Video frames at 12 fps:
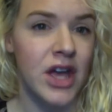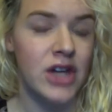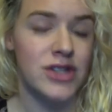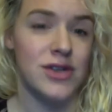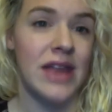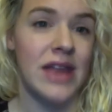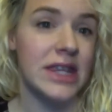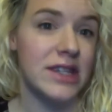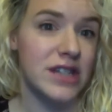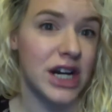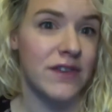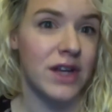So at the
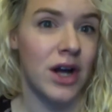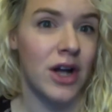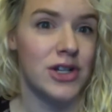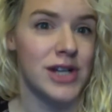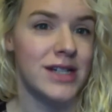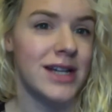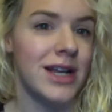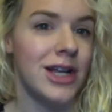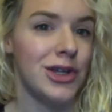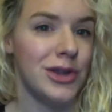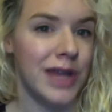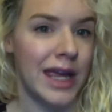start of the contract,
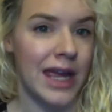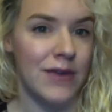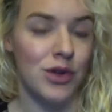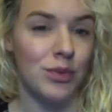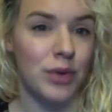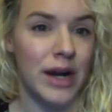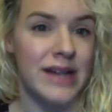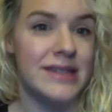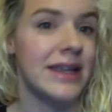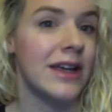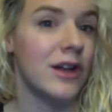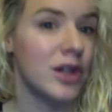they gave you a
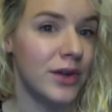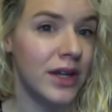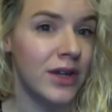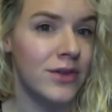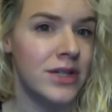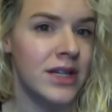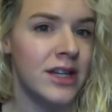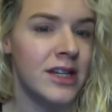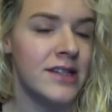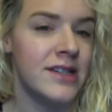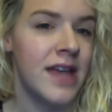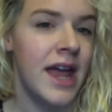price including
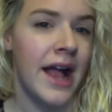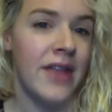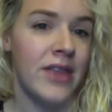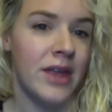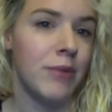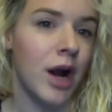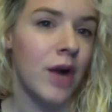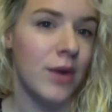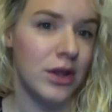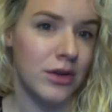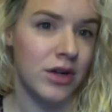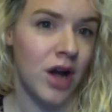utilities, and then
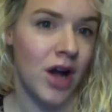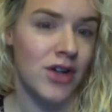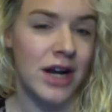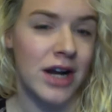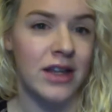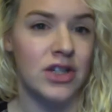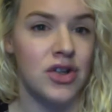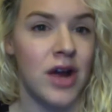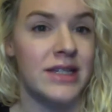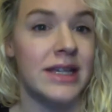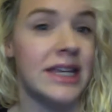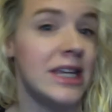partway through the contract, they
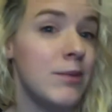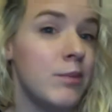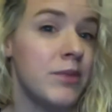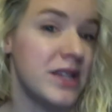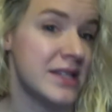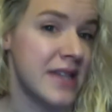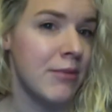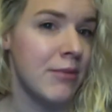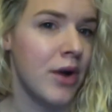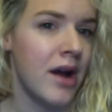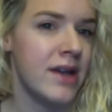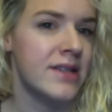tried to keep the same
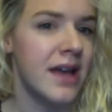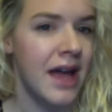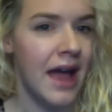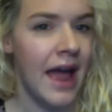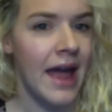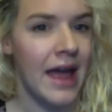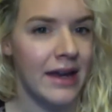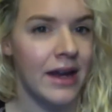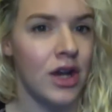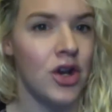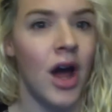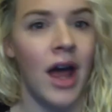price
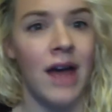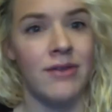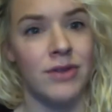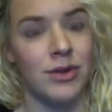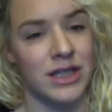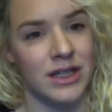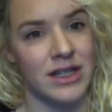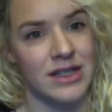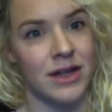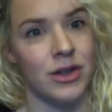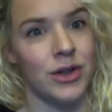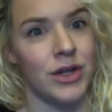and not have utilities
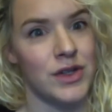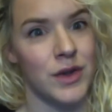included.